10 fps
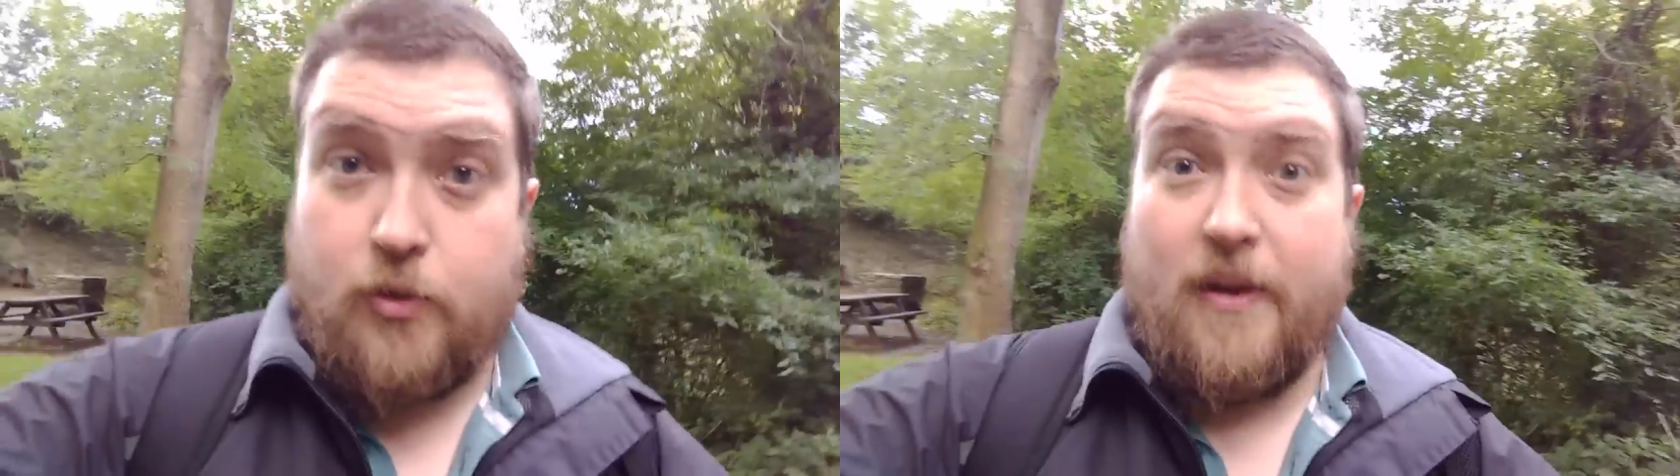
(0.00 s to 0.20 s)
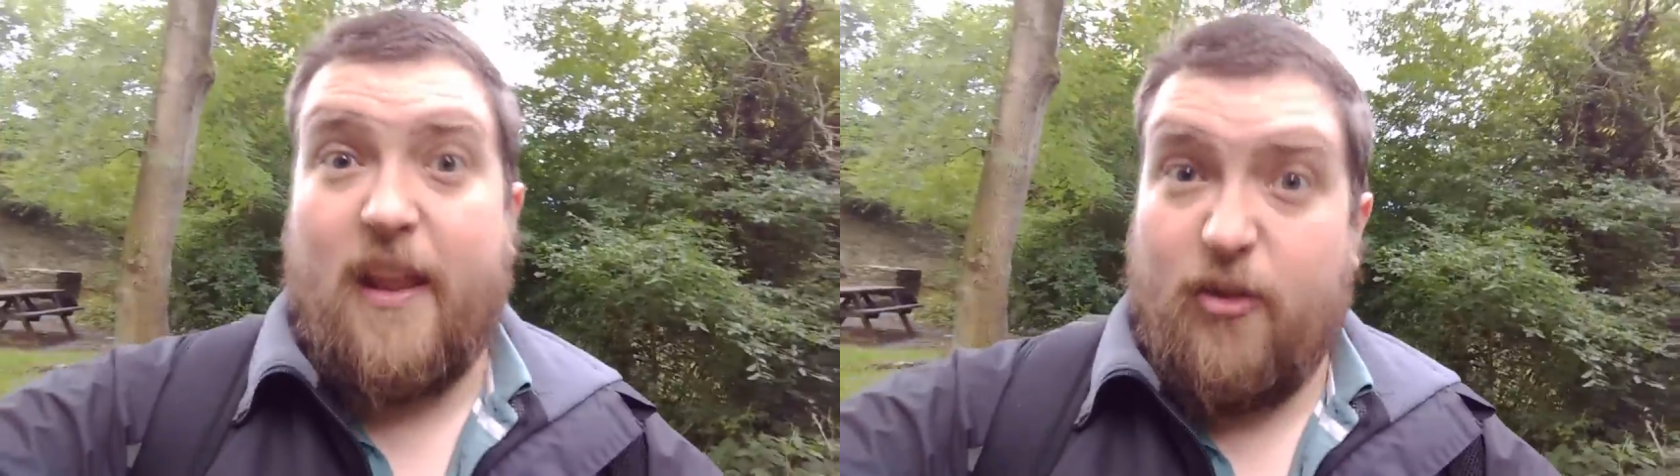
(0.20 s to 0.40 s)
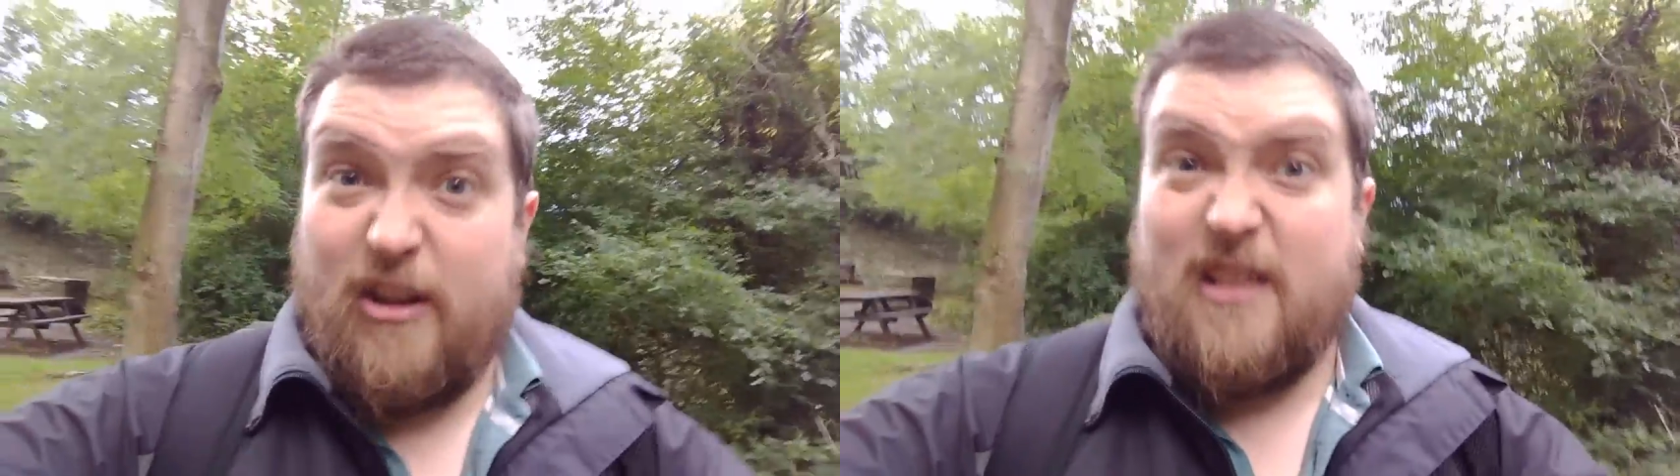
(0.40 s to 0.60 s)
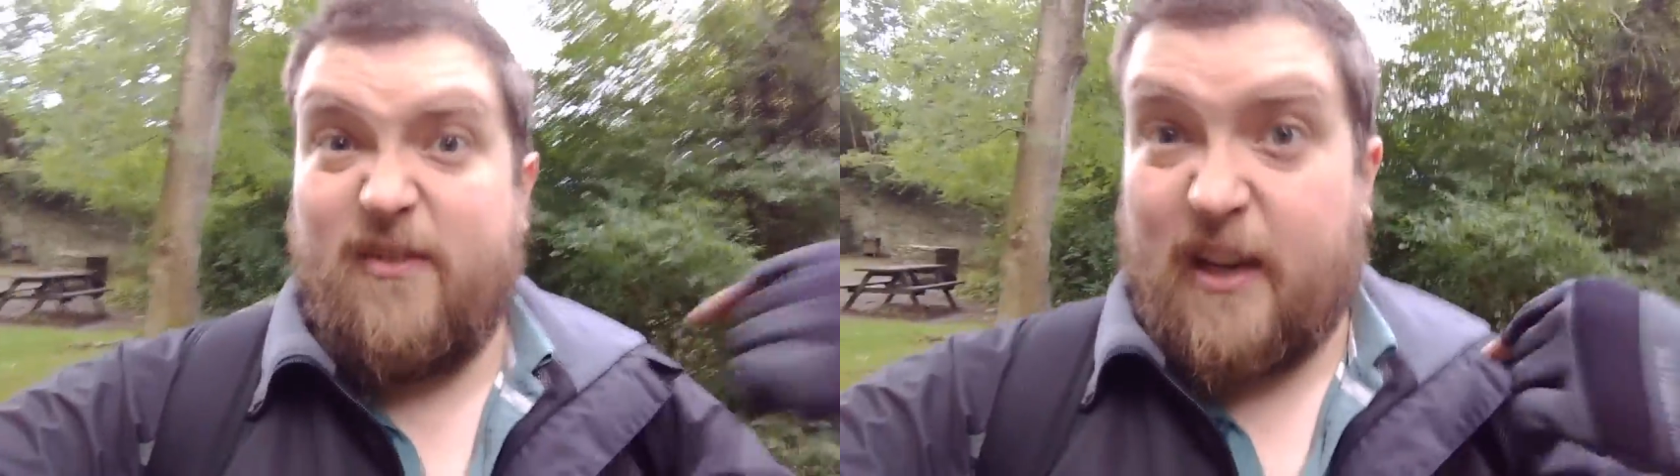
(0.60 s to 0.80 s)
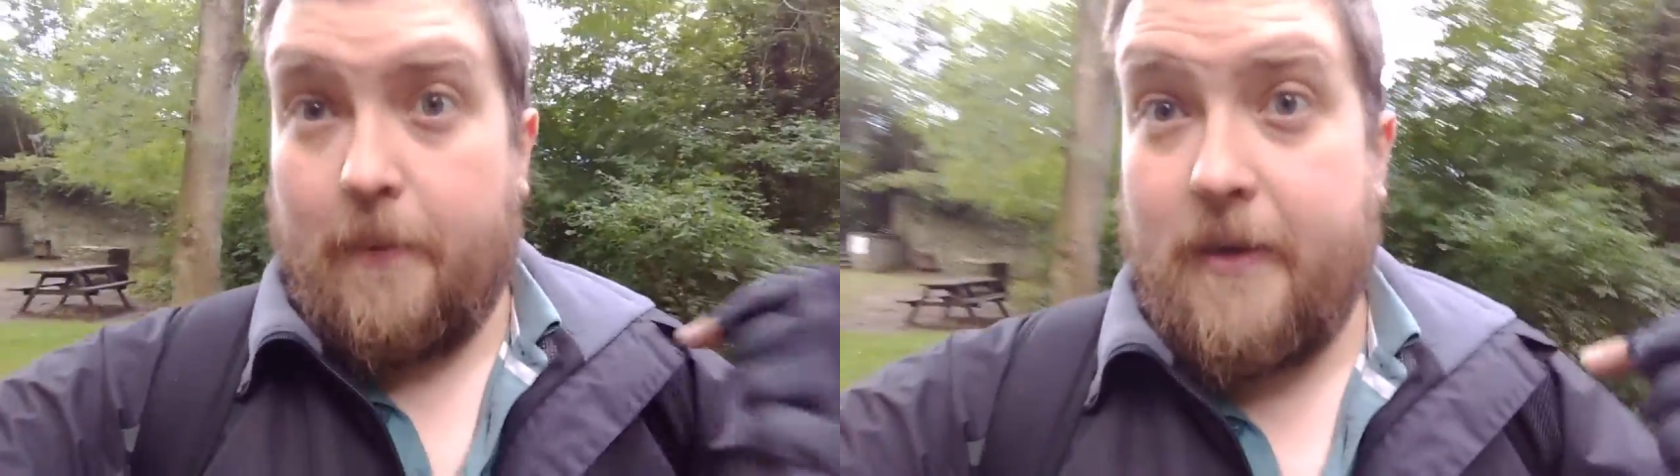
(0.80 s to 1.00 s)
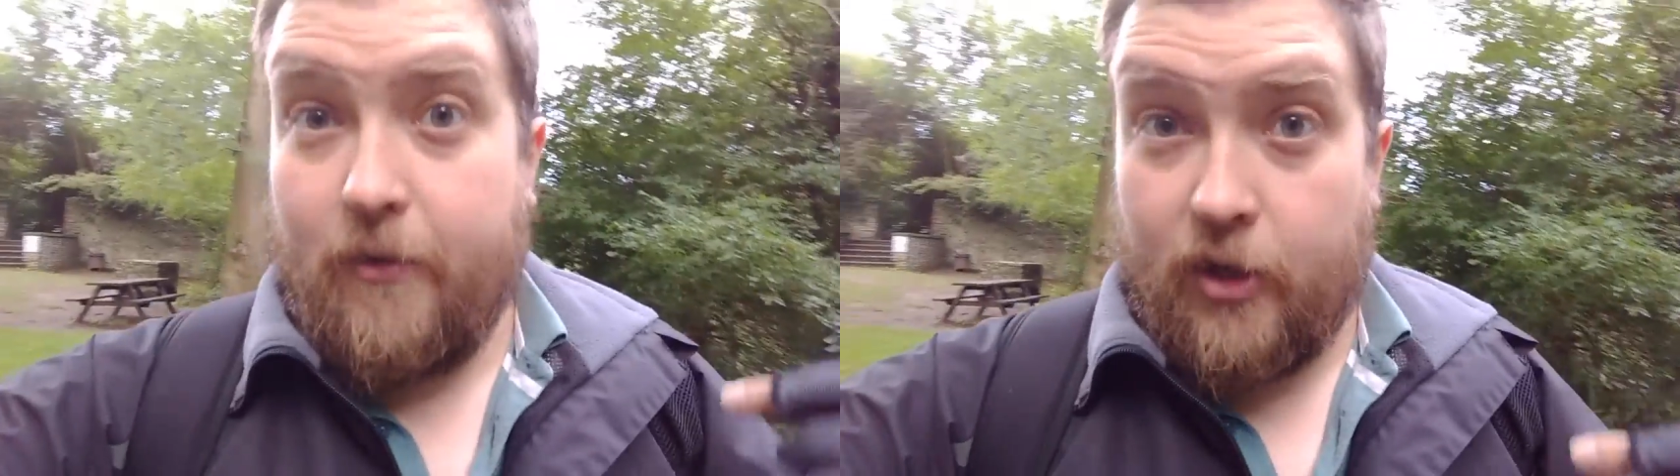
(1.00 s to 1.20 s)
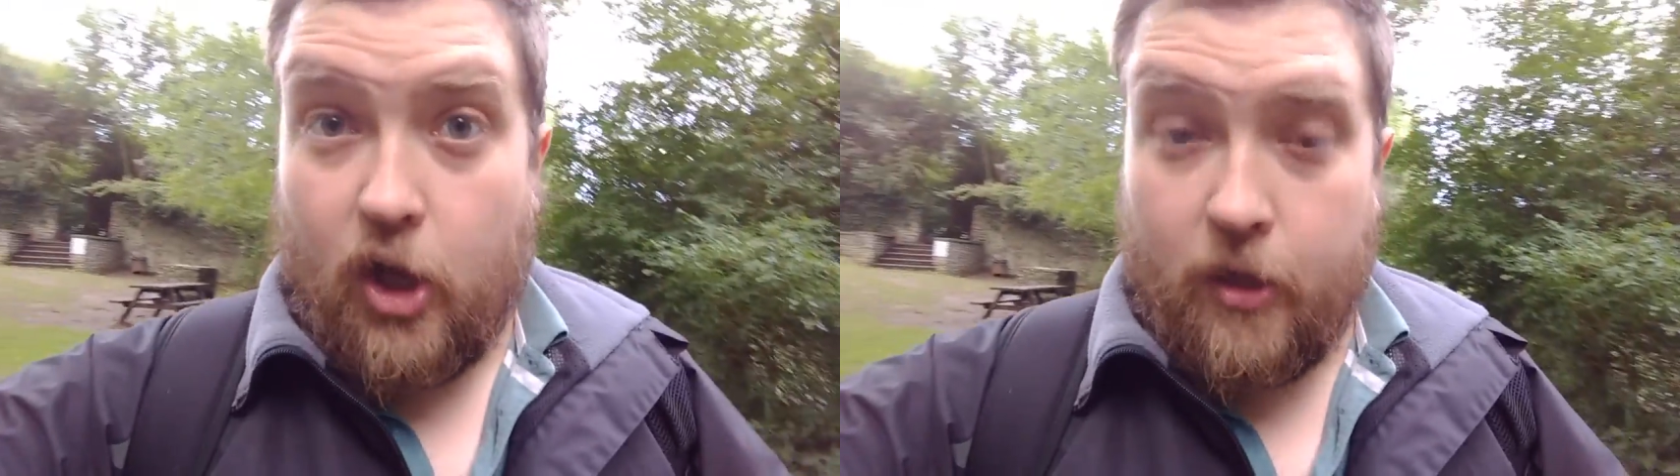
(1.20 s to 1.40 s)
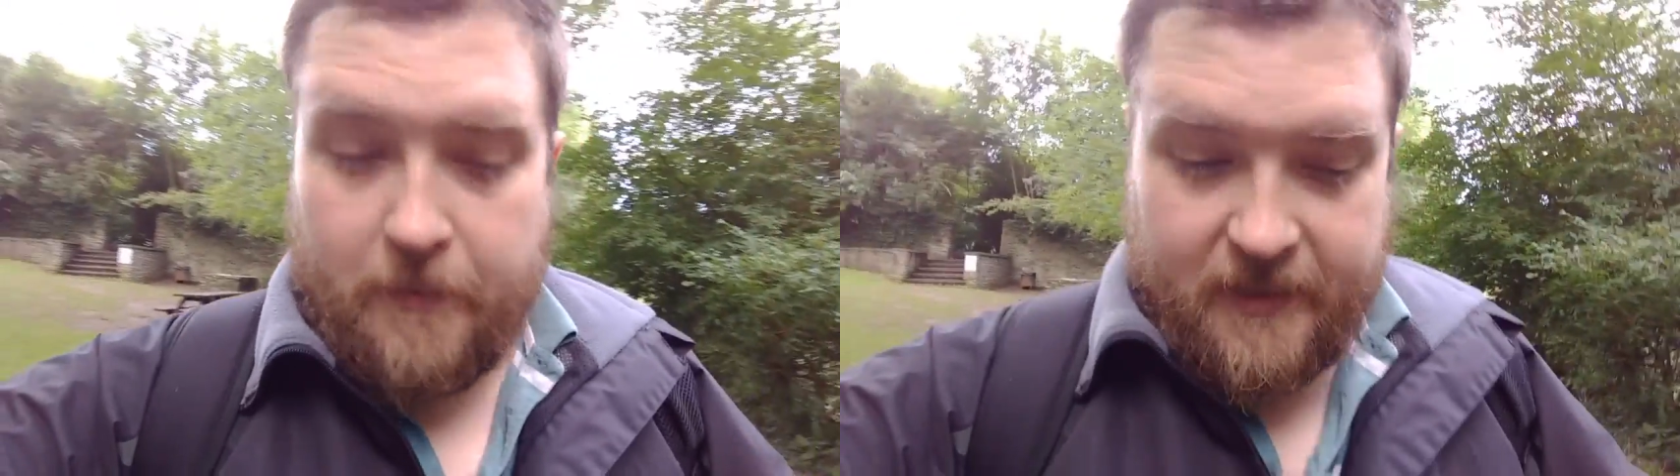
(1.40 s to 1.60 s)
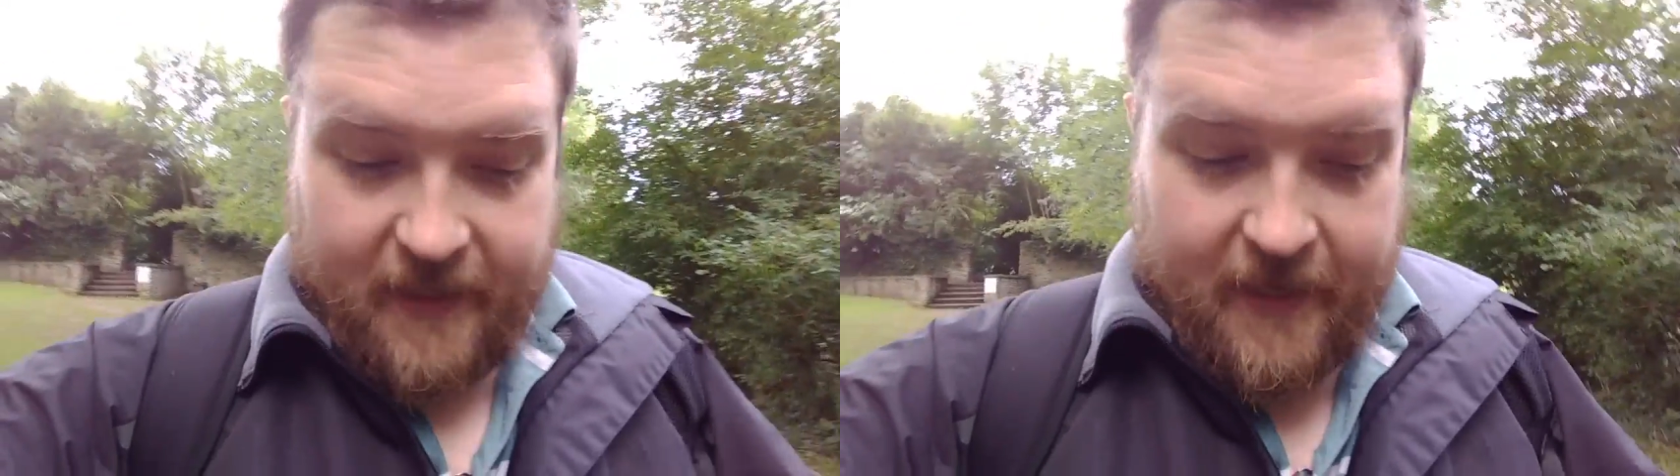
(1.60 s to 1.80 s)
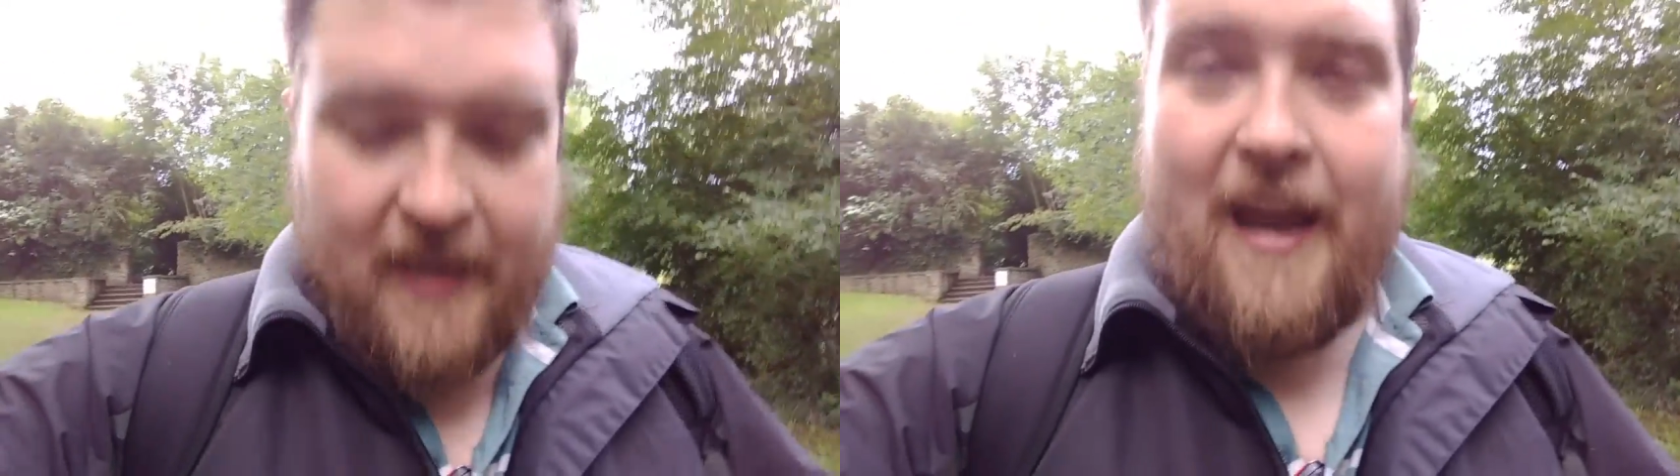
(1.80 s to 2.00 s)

So another reason for coming down to Conham today